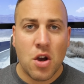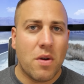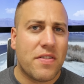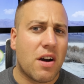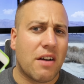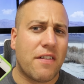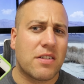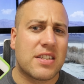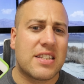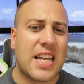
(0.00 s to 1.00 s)
With the
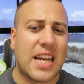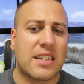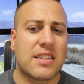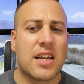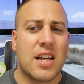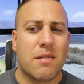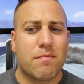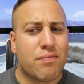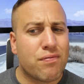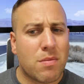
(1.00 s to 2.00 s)
iPhone 6,
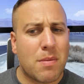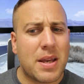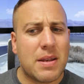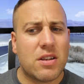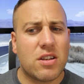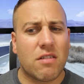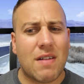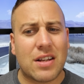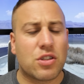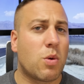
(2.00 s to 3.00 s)
probably
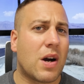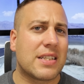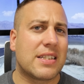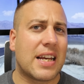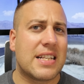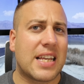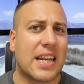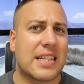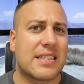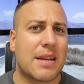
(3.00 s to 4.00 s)
around twice a day to get
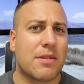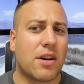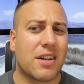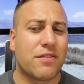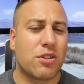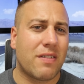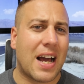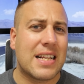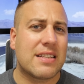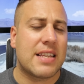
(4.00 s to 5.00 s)
that same kind of sort of
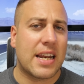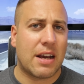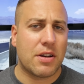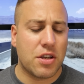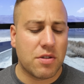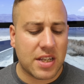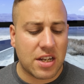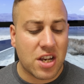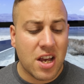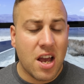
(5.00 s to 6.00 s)
8 to 10 hour
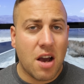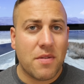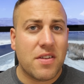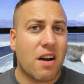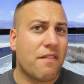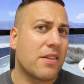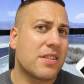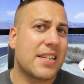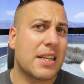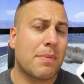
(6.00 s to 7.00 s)
usage. And with the iPhone
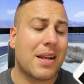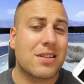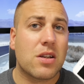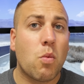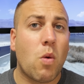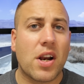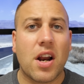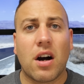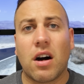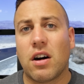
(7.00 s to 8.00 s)
6 Plus,
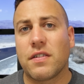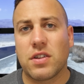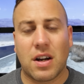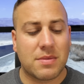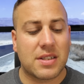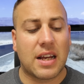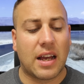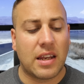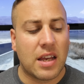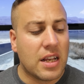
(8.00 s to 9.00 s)
1.5 times a
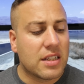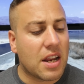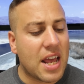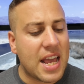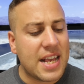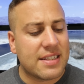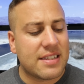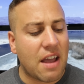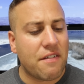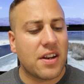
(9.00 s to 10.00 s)
day. So there is
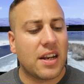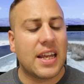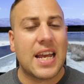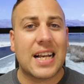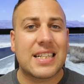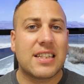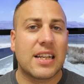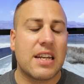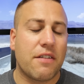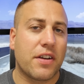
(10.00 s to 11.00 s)
definitely a
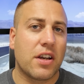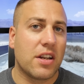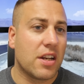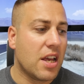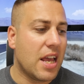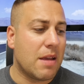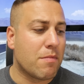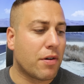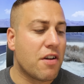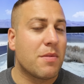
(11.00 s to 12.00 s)
significant
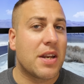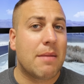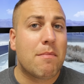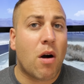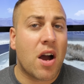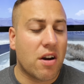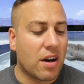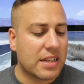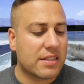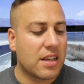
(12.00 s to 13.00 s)
improvement in my
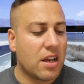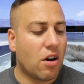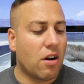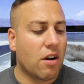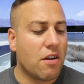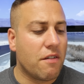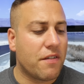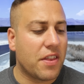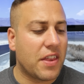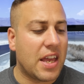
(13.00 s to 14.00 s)
eyes
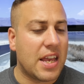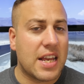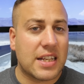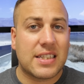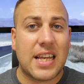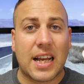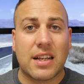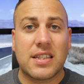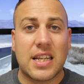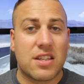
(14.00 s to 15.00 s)
over the
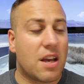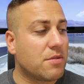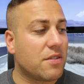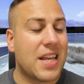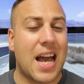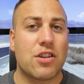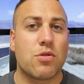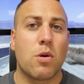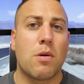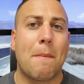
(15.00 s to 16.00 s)
6 in terms of the
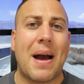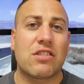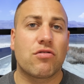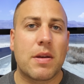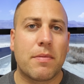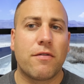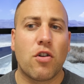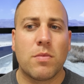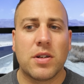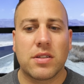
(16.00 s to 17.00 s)
actual battery
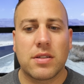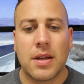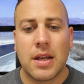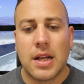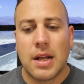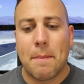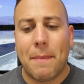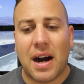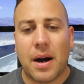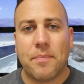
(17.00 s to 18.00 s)
performance.
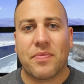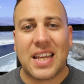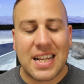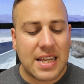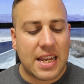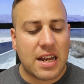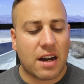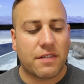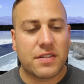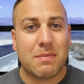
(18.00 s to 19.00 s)
But is it
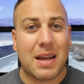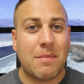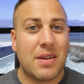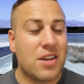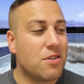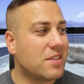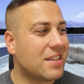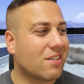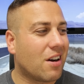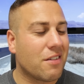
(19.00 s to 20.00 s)
enough to make me use
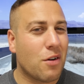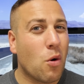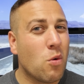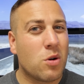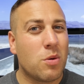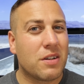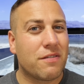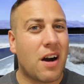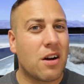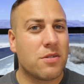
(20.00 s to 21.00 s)
this kind of awkward
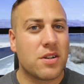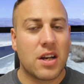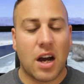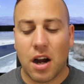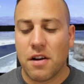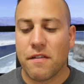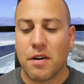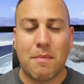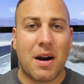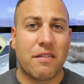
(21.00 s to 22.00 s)
phone over
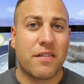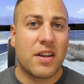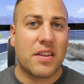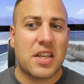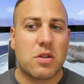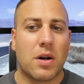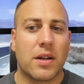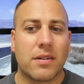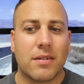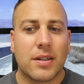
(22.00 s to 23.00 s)
and above this
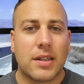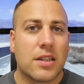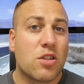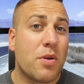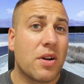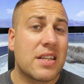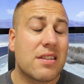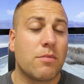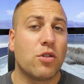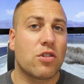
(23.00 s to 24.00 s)
one? To be honest,
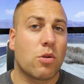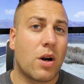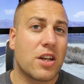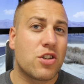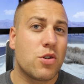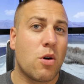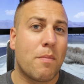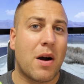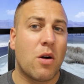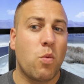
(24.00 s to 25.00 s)
I'm not quite sure,
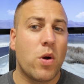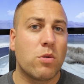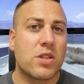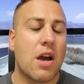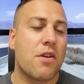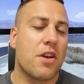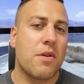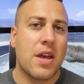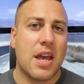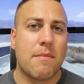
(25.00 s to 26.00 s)
but I will tell
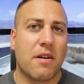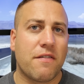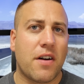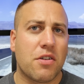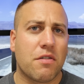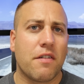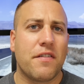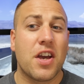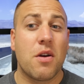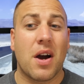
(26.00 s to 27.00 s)
you in my final
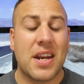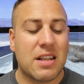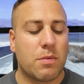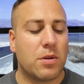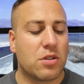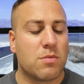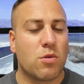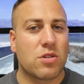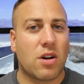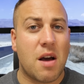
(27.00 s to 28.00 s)
review. I need to put some
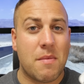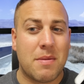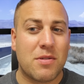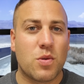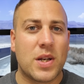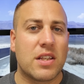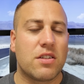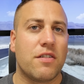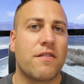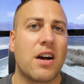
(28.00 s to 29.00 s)
more time in between the
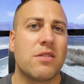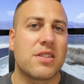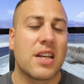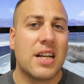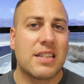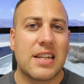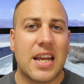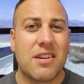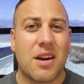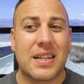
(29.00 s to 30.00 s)
two phones to
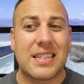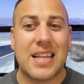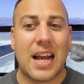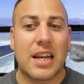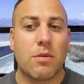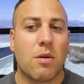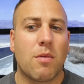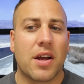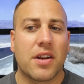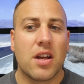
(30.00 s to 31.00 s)
let you know exactly what
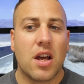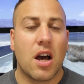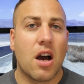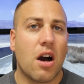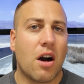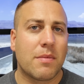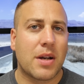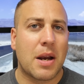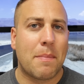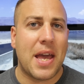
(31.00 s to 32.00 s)
one I'm
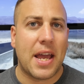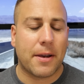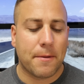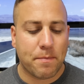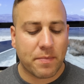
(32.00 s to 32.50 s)
going to pick.